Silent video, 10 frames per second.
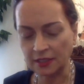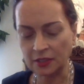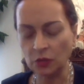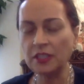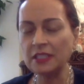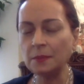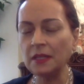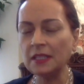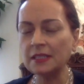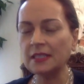So this
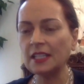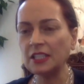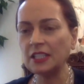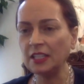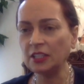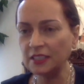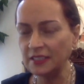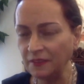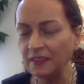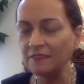means that in
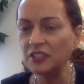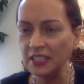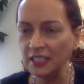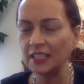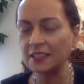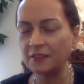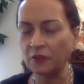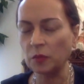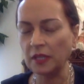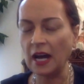50 years
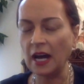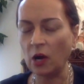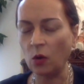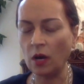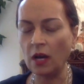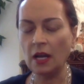from now,